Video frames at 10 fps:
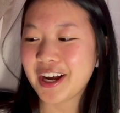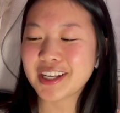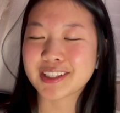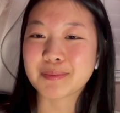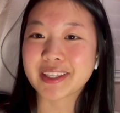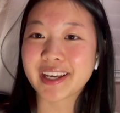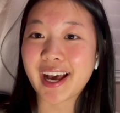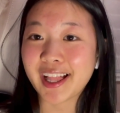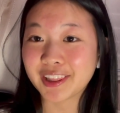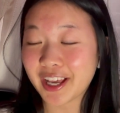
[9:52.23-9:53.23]
something
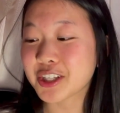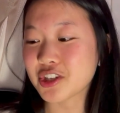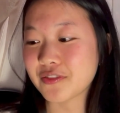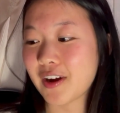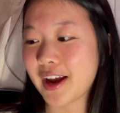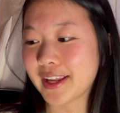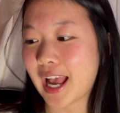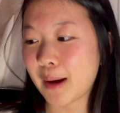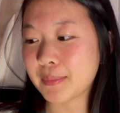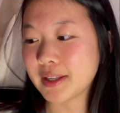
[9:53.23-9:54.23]
electrifying
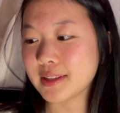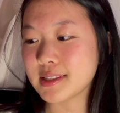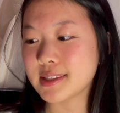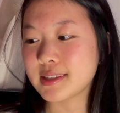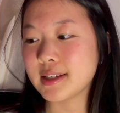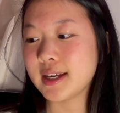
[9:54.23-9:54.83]
happens